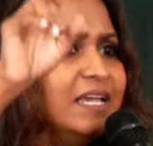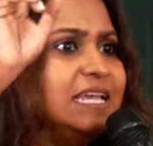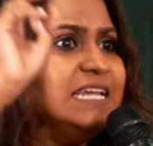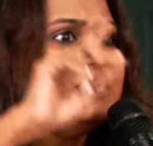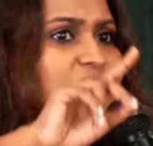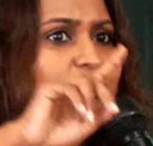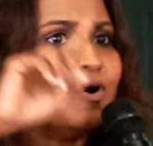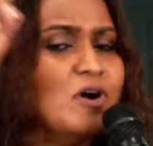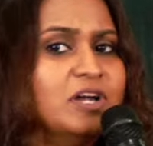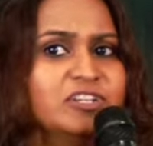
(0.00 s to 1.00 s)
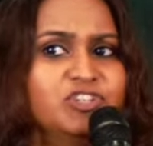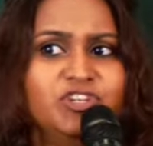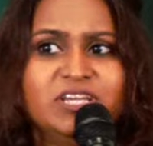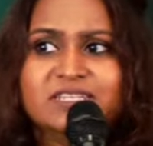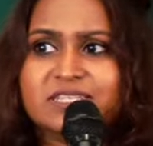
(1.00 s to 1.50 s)
he saw
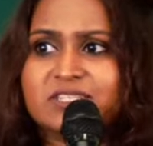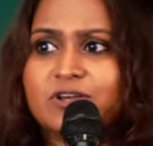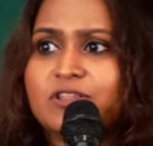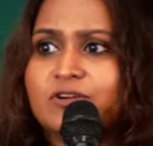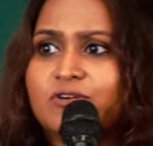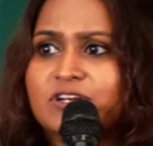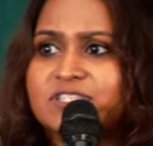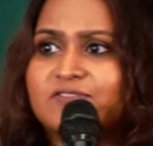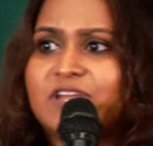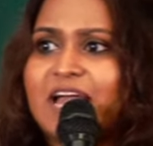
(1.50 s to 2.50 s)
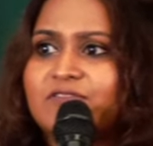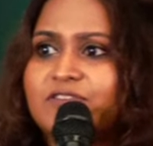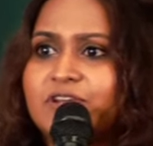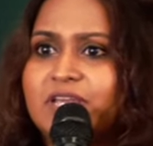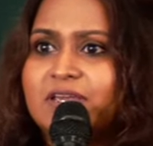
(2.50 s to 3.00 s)
Jesus on the cross of
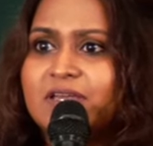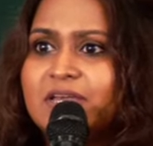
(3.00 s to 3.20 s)
Calvary.